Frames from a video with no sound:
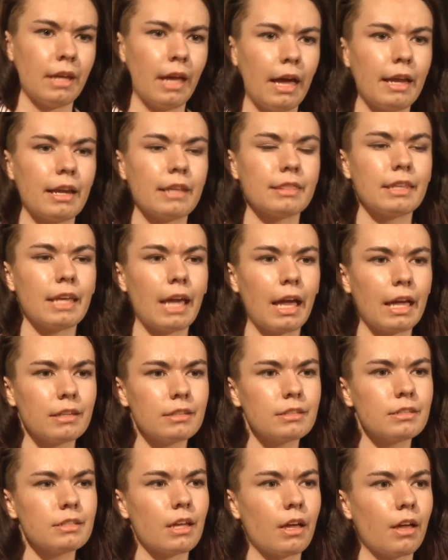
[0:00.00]
And at the
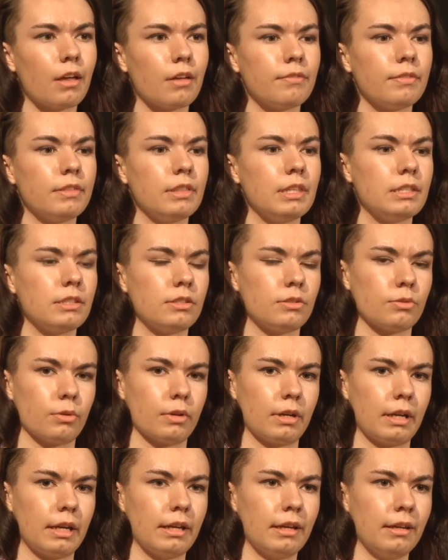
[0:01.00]
end of the
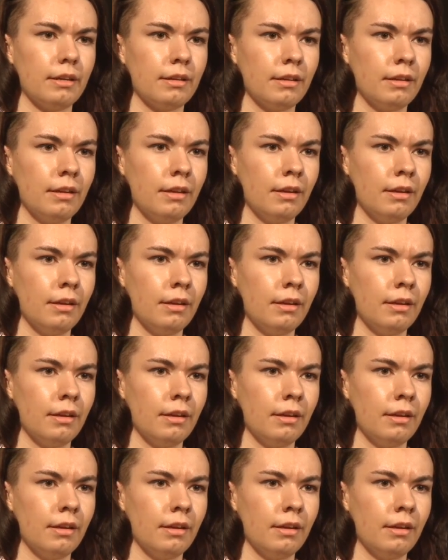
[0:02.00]
story,